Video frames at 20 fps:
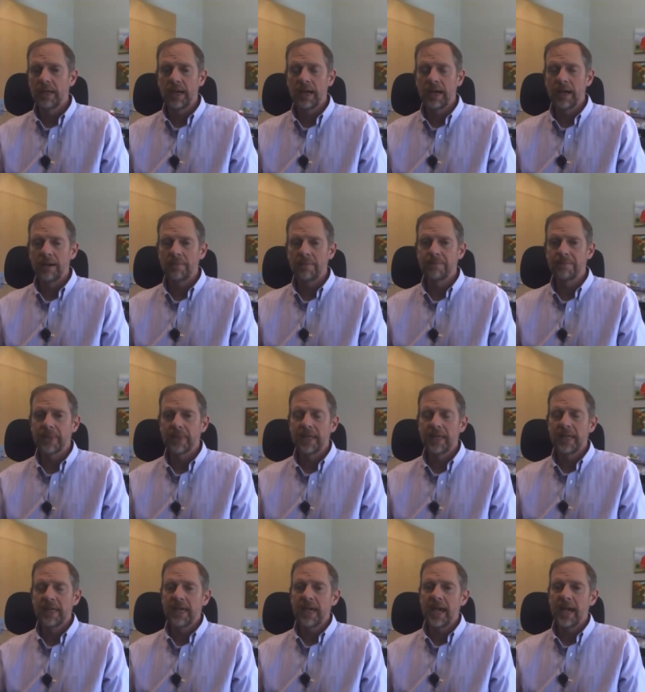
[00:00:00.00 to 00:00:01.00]
Um,
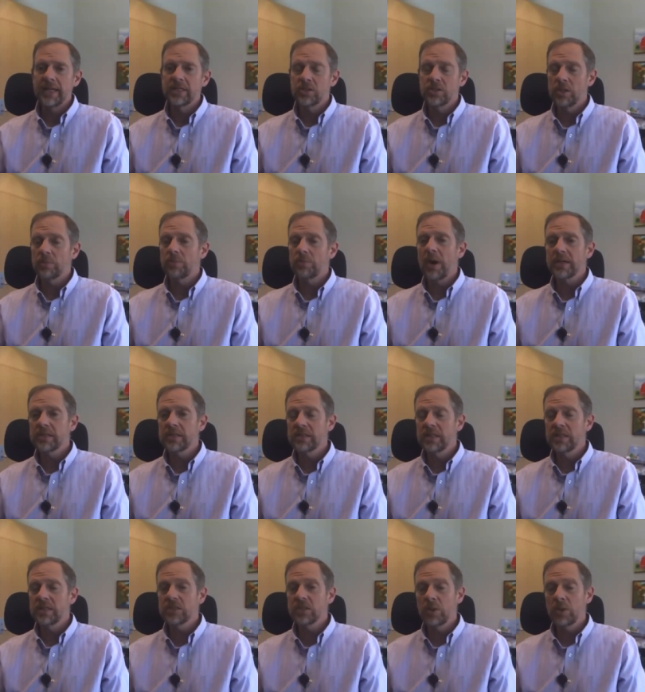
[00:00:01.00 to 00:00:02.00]
and so the
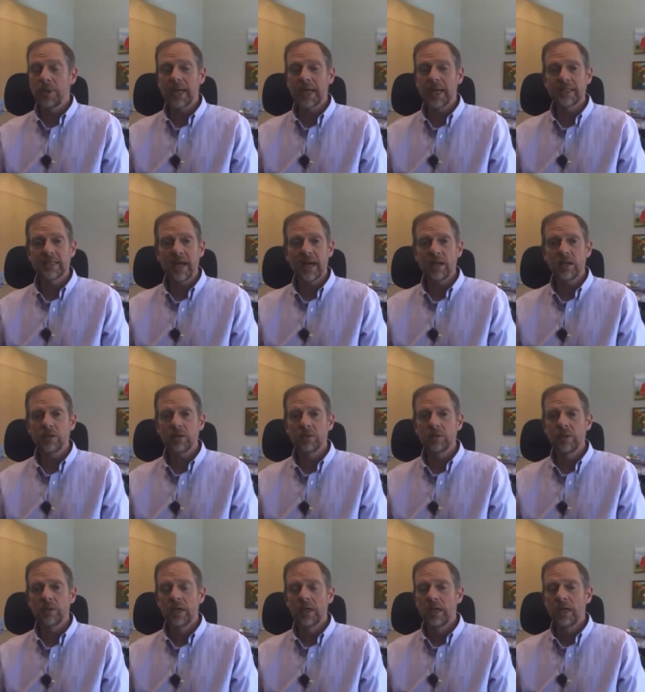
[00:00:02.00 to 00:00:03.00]
process is slow, but I can tell
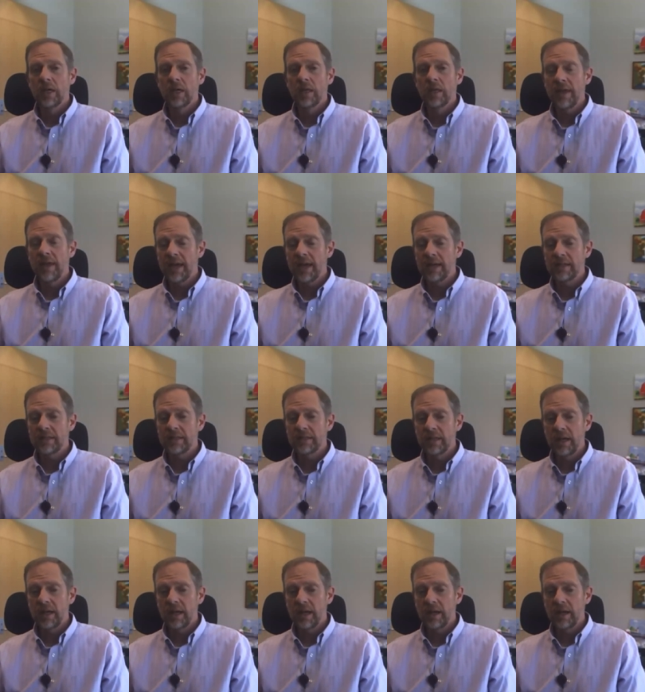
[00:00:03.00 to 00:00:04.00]
you that
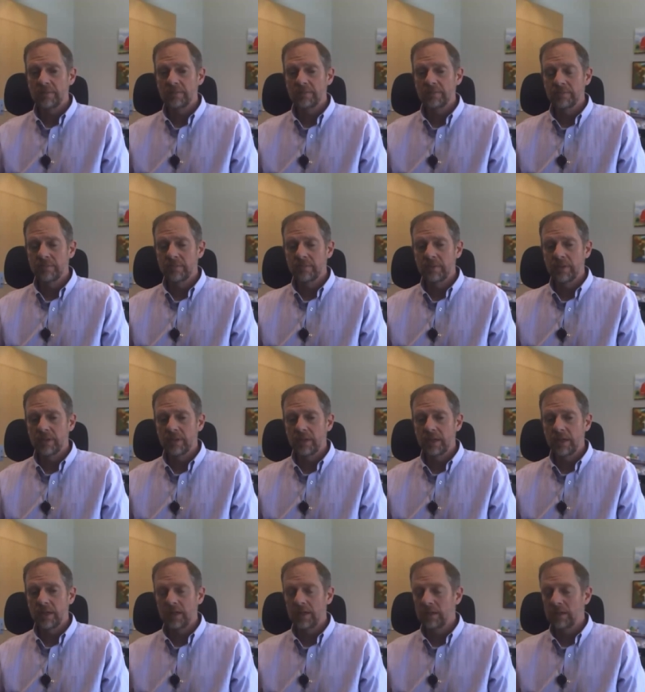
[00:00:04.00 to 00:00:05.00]
um,
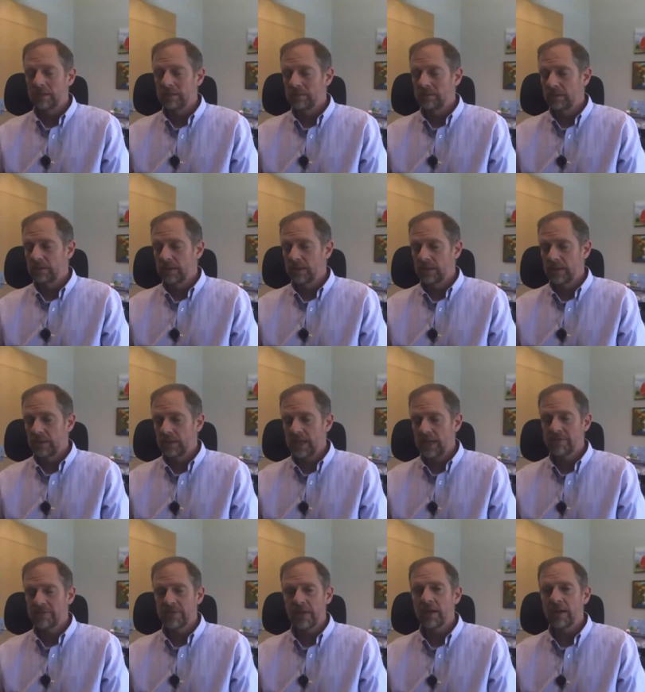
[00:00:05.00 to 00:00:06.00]
uh,
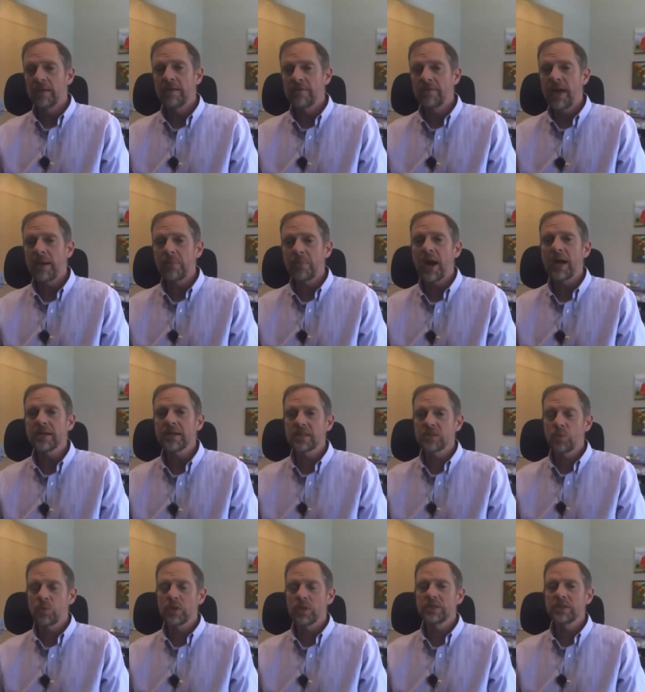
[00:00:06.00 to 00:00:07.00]
if that if that
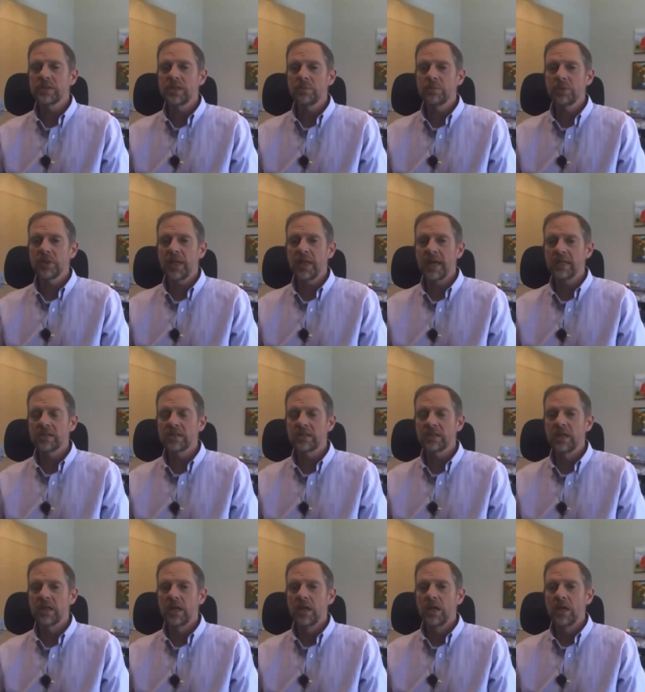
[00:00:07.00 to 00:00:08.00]
process wasn't in
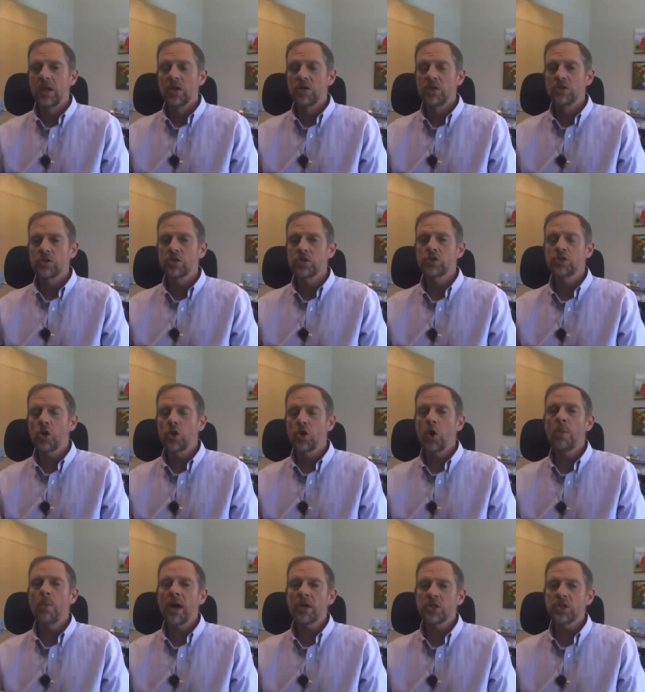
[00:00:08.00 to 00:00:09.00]
place,
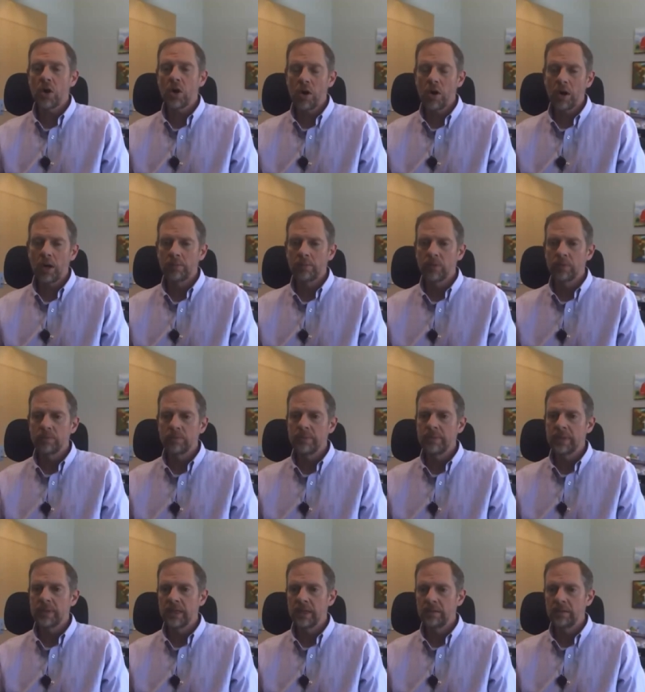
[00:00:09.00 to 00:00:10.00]
so much harm would
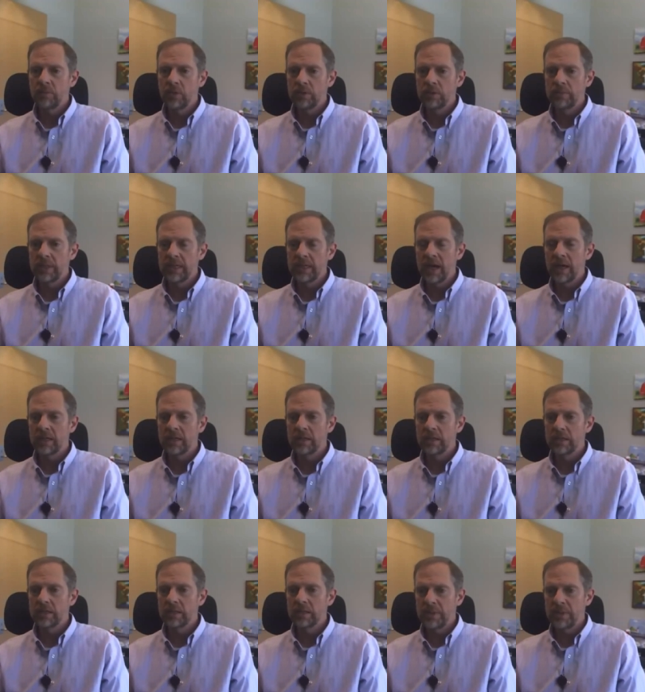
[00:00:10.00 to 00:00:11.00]
be would be done
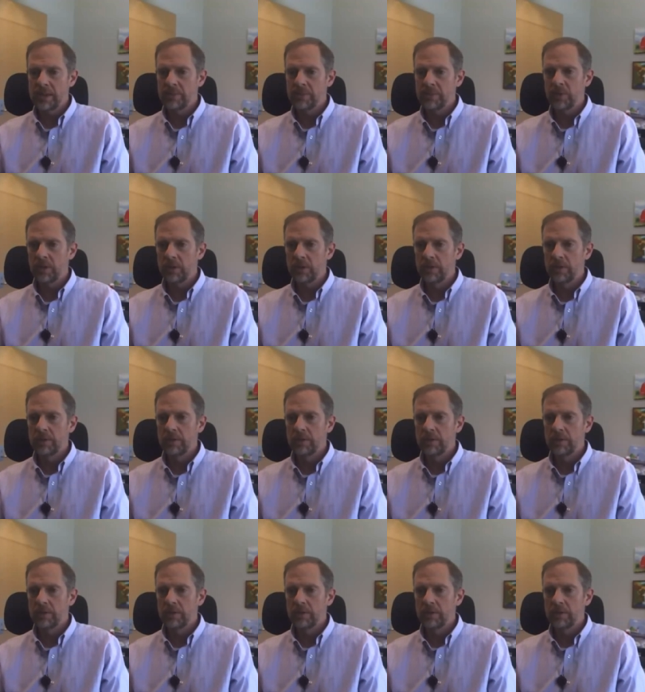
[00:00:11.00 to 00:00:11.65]
to people,